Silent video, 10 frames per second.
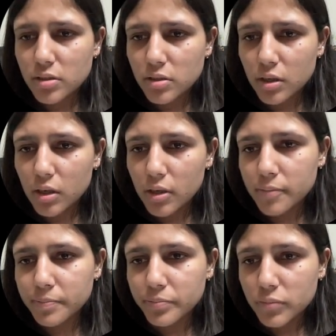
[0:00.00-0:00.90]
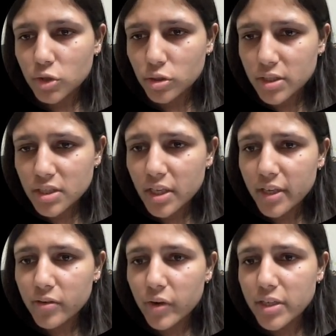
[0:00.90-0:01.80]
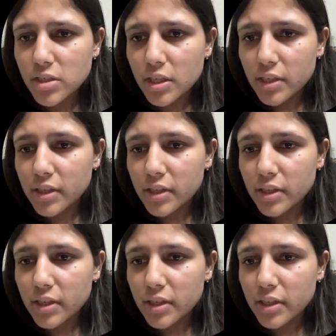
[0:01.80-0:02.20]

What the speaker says: So this is the nearest.